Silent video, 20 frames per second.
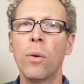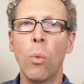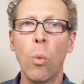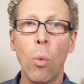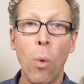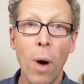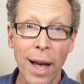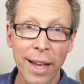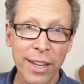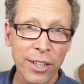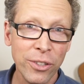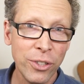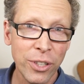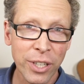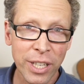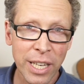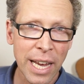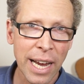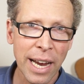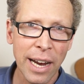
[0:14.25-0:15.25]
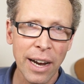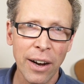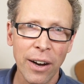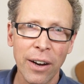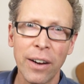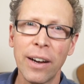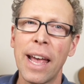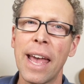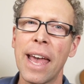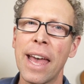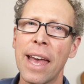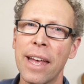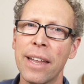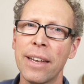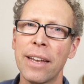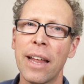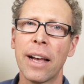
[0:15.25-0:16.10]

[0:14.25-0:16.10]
why you should care, and